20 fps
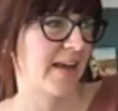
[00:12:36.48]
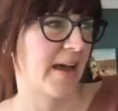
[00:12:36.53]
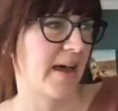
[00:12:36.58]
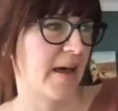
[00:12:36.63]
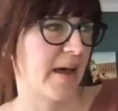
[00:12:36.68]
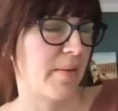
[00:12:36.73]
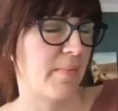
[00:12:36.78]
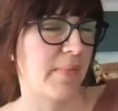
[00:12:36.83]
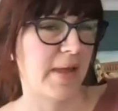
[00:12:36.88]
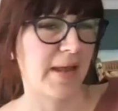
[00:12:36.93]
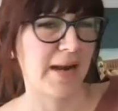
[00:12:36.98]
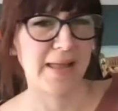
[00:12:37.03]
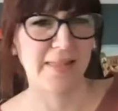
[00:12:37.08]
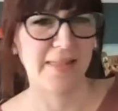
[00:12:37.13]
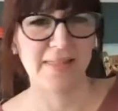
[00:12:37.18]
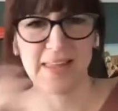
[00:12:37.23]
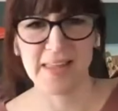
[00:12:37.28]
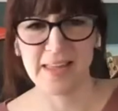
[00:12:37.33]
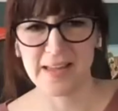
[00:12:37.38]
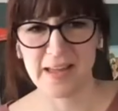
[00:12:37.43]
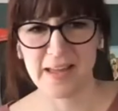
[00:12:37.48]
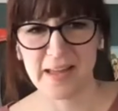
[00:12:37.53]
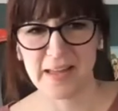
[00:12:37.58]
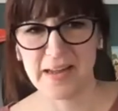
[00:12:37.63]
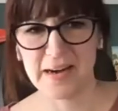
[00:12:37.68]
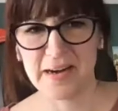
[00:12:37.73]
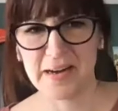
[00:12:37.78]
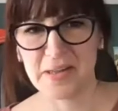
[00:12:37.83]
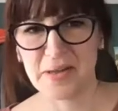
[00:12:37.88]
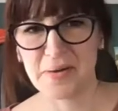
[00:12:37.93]
Um, and I think,
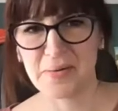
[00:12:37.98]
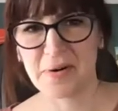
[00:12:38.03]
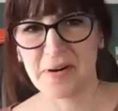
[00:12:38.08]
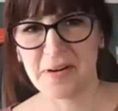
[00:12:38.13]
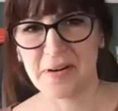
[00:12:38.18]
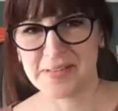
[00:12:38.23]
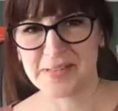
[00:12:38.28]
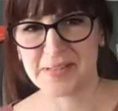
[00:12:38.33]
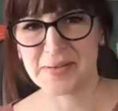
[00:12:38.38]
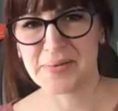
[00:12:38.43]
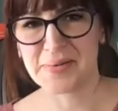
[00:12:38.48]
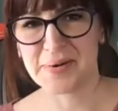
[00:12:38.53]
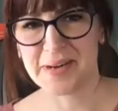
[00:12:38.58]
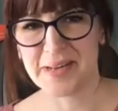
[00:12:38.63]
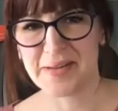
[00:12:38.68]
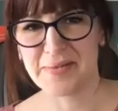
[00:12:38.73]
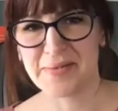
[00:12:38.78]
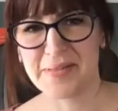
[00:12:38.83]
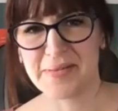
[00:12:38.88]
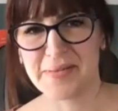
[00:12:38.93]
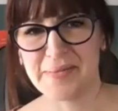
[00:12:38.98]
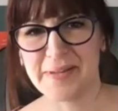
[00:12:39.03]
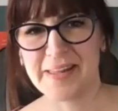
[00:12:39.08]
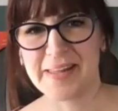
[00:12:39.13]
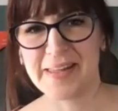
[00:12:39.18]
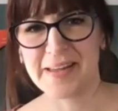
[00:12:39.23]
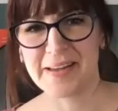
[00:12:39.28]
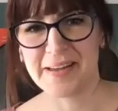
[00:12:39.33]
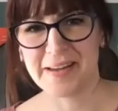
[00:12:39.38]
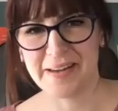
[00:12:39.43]
Hayana, you were also working with
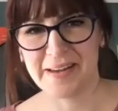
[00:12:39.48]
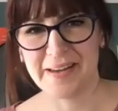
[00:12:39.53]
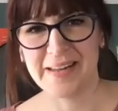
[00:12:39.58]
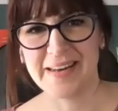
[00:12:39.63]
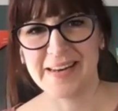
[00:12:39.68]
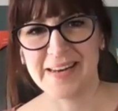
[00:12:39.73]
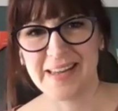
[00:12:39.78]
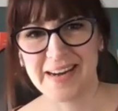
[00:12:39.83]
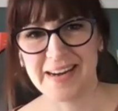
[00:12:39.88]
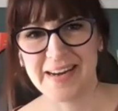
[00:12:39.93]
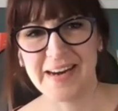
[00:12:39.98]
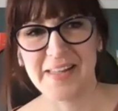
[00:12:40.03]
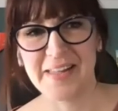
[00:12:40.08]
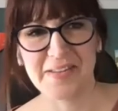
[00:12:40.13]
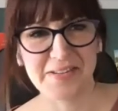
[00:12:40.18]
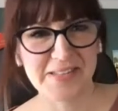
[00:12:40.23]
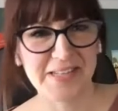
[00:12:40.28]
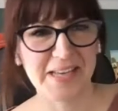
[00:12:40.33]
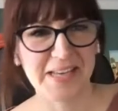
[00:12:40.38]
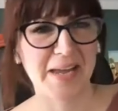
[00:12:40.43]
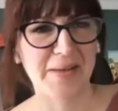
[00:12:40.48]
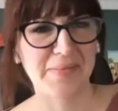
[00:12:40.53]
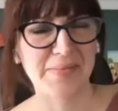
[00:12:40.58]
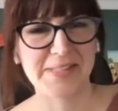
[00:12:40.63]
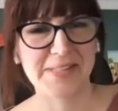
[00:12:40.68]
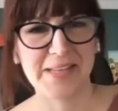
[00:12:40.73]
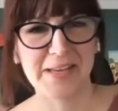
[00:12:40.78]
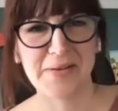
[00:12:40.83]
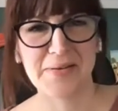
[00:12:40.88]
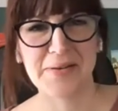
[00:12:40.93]
Amelia on yet another type.
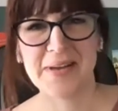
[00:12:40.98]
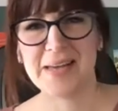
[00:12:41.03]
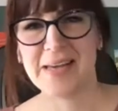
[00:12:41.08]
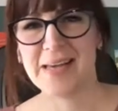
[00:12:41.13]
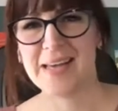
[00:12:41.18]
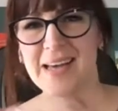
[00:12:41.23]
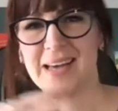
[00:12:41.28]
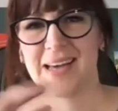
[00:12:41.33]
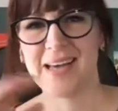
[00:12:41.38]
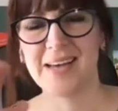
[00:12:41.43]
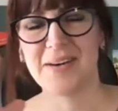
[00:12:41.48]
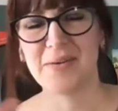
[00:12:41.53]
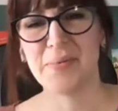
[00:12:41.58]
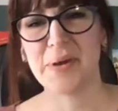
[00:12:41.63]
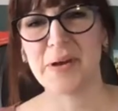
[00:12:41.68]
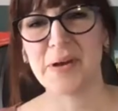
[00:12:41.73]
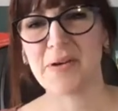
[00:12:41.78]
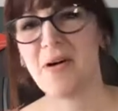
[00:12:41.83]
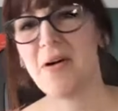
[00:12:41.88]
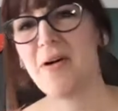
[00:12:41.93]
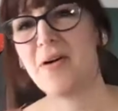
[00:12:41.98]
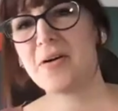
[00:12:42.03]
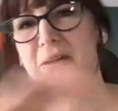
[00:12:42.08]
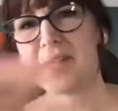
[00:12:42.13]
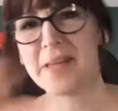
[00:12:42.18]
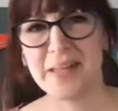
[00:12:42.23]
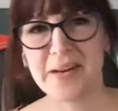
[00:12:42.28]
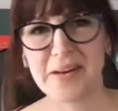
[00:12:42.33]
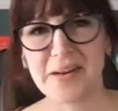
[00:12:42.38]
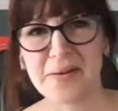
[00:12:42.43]
So uh, we are all
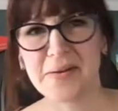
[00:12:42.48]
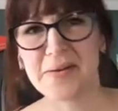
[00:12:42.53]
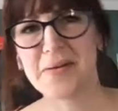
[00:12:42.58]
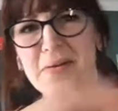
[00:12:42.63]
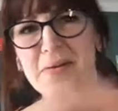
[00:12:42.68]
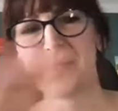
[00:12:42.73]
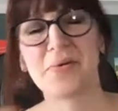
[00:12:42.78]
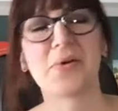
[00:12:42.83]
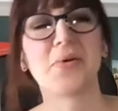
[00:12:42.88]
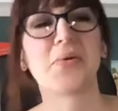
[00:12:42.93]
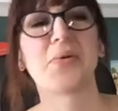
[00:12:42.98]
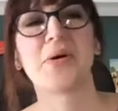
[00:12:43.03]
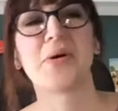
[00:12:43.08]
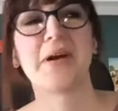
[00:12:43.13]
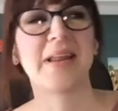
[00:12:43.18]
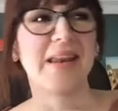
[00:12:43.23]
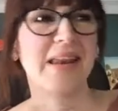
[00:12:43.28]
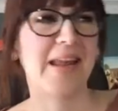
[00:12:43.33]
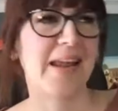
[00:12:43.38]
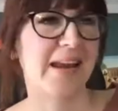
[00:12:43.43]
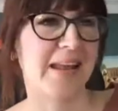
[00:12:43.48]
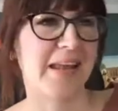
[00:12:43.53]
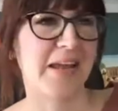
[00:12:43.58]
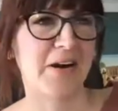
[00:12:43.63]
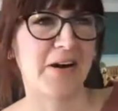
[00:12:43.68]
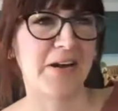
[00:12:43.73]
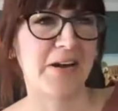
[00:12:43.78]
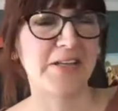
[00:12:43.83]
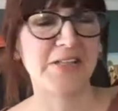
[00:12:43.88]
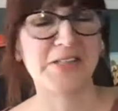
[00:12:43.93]
in coordinating
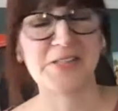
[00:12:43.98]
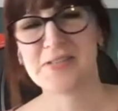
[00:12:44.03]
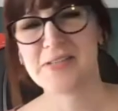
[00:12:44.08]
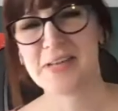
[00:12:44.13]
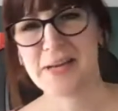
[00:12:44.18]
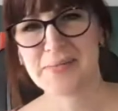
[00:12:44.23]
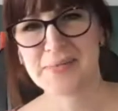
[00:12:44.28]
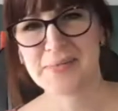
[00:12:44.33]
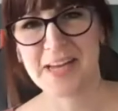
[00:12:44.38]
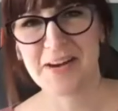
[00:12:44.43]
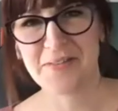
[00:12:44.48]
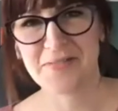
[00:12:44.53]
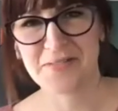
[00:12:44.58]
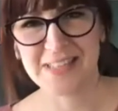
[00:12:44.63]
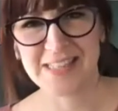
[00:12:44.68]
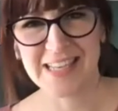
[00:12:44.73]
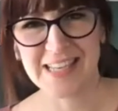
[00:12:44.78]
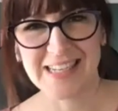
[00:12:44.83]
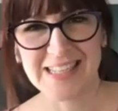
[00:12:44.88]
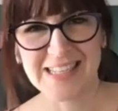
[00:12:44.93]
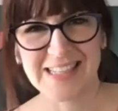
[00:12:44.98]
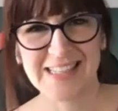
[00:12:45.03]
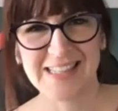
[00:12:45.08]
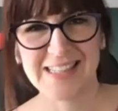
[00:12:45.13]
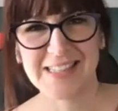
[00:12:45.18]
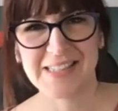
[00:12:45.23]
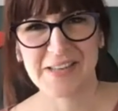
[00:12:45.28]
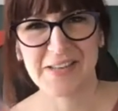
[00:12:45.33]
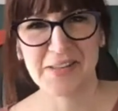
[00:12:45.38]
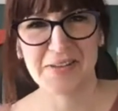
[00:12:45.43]
our issue types
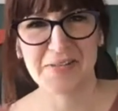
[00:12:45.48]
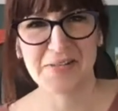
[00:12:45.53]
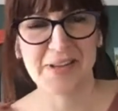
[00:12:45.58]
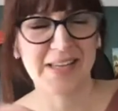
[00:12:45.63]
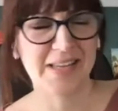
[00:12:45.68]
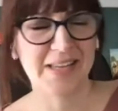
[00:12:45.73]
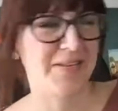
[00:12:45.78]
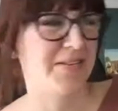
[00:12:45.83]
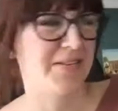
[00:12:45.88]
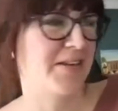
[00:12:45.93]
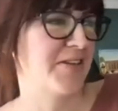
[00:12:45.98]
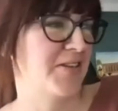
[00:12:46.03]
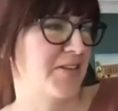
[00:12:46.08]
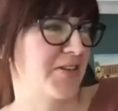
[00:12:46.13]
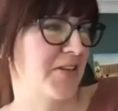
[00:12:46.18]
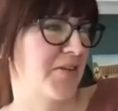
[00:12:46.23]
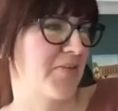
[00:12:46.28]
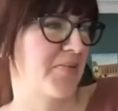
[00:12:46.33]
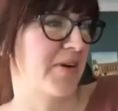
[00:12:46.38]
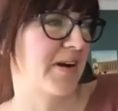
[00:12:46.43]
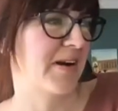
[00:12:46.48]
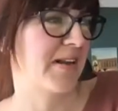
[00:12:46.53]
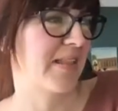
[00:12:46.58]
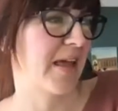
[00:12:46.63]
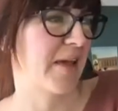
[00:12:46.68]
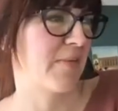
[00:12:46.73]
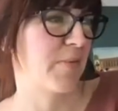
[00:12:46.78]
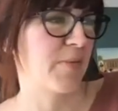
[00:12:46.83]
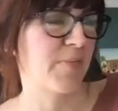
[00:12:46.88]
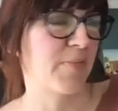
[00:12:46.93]
conversations so that we can ensure that we're in
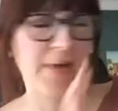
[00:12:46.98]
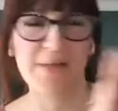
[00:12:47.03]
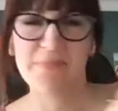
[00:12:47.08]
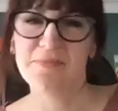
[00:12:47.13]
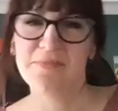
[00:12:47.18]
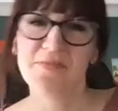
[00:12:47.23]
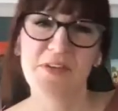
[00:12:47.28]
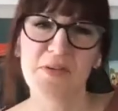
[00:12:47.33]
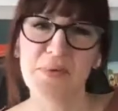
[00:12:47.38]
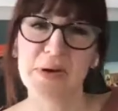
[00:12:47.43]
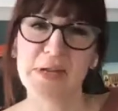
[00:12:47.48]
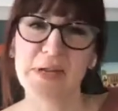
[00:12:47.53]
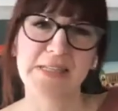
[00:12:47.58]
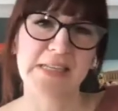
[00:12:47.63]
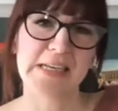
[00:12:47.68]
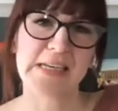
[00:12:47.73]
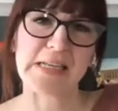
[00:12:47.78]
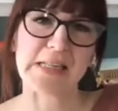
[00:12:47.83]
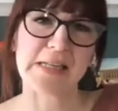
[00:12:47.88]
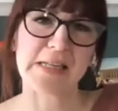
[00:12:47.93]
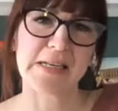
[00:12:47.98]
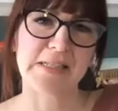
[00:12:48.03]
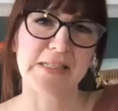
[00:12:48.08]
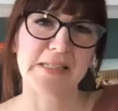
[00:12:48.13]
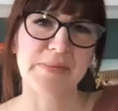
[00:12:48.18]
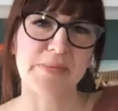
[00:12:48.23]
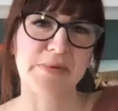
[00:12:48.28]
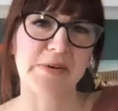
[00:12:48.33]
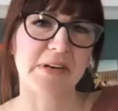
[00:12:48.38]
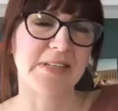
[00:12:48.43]
alignment. But if you want to dig a little
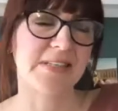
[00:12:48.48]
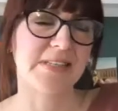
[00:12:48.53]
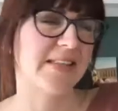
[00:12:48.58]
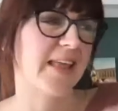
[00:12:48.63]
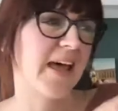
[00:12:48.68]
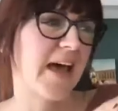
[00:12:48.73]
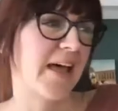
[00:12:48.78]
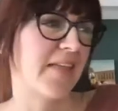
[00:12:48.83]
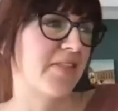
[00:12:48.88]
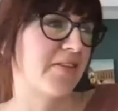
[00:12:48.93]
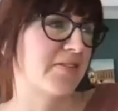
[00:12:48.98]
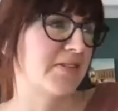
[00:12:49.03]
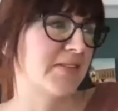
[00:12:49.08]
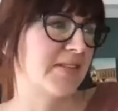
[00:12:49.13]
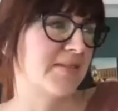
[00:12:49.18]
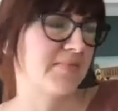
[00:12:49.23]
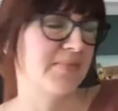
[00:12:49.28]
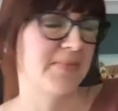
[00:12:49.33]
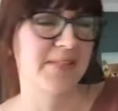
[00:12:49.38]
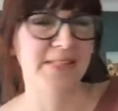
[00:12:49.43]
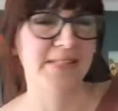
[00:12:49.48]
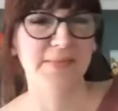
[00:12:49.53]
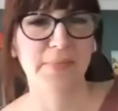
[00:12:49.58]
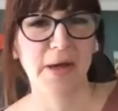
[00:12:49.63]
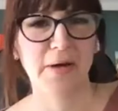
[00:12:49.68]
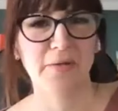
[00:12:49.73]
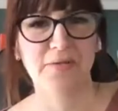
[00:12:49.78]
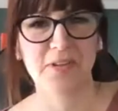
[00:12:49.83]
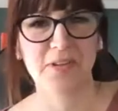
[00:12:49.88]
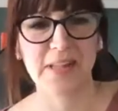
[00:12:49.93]
deeper into that, there's some
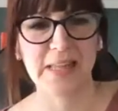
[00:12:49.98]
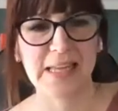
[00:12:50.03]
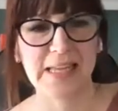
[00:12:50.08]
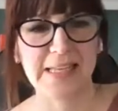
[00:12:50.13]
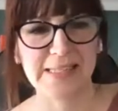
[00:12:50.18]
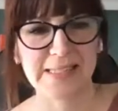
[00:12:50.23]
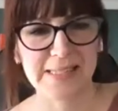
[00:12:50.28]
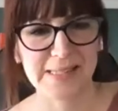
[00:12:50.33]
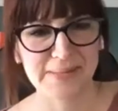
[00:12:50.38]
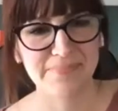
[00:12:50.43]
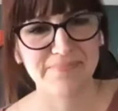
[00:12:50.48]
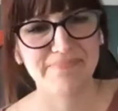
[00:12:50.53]
helpful links.